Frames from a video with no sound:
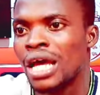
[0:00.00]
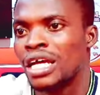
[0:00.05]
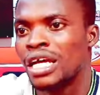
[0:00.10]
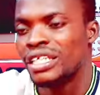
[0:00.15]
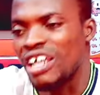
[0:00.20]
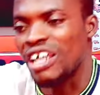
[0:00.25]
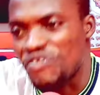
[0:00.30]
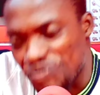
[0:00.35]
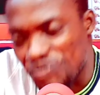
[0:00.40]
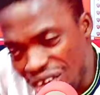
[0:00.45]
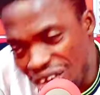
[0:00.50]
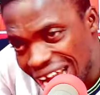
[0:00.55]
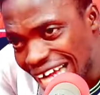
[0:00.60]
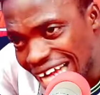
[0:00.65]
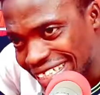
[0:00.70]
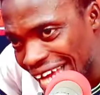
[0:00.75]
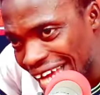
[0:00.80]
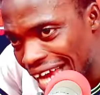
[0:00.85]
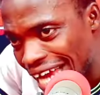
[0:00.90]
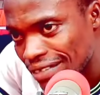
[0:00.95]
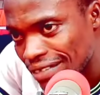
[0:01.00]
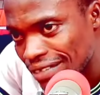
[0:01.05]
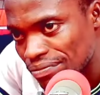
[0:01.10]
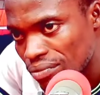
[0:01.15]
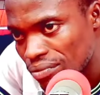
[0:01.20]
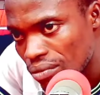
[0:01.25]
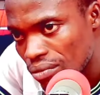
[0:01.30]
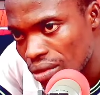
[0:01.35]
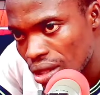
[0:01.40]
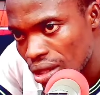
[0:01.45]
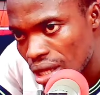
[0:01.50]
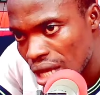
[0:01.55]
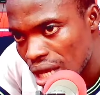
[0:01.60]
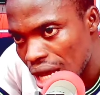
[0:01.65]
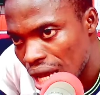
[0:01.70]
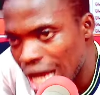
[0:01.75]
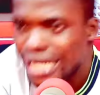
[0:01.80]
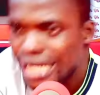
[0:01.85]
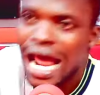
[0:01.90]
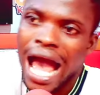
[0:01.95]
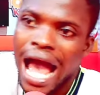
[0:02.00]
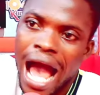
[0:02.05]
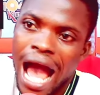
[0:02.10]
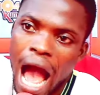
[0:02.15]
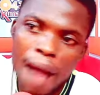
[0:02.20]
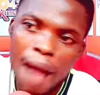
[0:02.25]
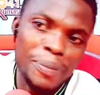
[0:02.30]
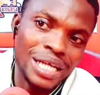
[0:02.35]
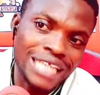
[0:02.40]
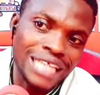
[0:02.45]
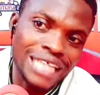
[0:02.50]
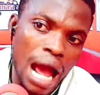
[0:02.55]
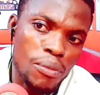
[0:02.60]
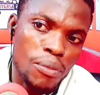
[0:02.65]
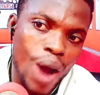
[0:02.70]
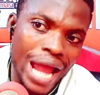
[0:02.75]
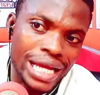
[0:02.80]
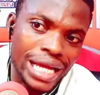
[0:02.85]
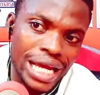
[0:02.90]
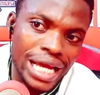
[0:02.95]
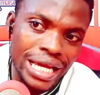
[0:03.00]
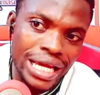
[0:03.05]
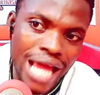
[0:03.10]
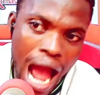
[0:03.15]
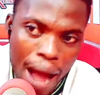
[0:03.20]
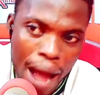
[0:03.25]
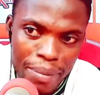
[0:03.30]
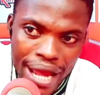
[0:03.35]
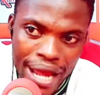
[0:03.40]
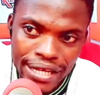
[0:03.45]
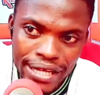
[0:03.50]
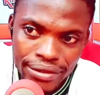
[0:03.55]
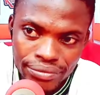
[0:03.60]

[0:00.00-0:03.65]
The final third, Emma Abet Amoade Abe.